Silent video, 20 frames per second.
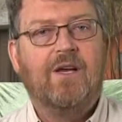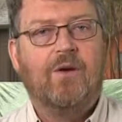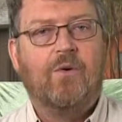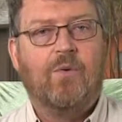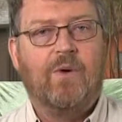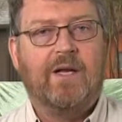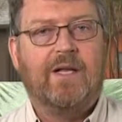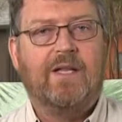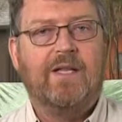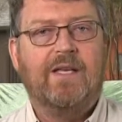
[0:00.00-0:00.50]

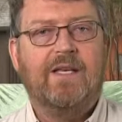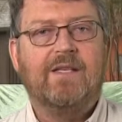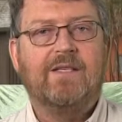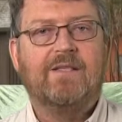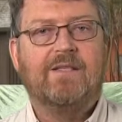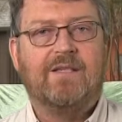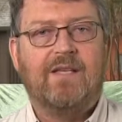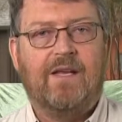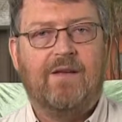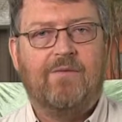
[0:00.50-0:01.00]
quickly and
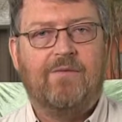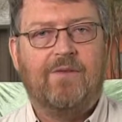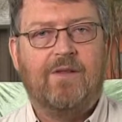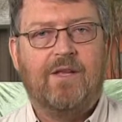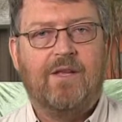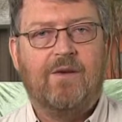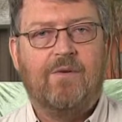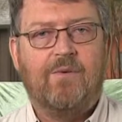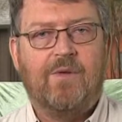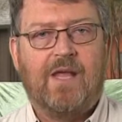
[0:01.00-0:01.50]

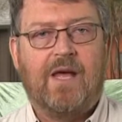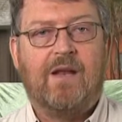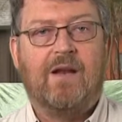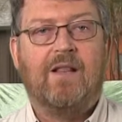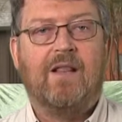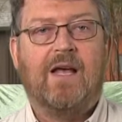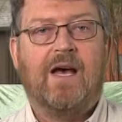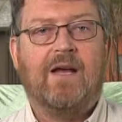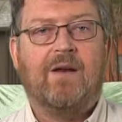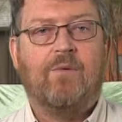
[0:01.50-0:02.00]
safely without a
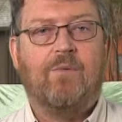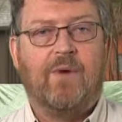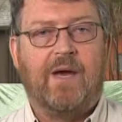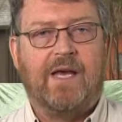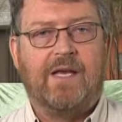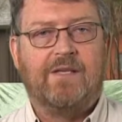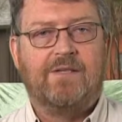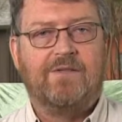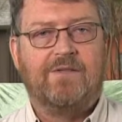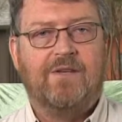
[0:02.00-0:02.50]
lot of
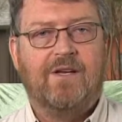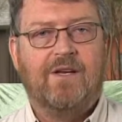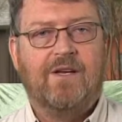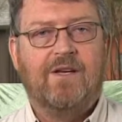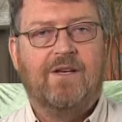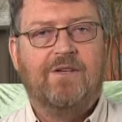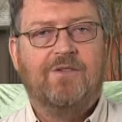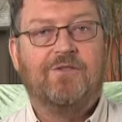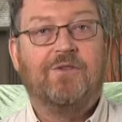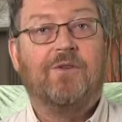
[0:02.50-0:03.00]
waste.
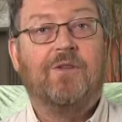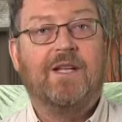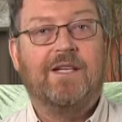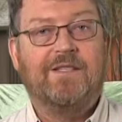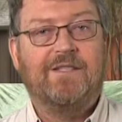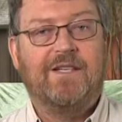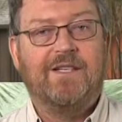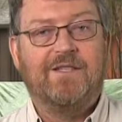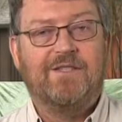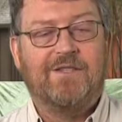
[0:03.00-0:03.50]
So
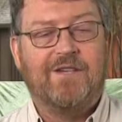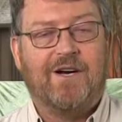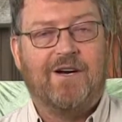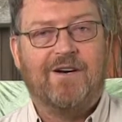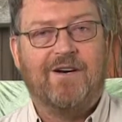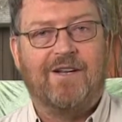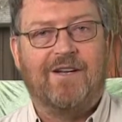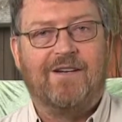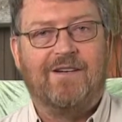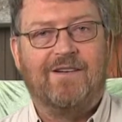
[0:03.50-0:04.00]
let's get
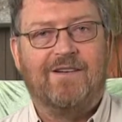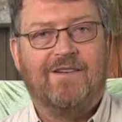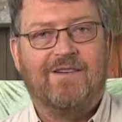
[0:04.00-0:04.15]
started.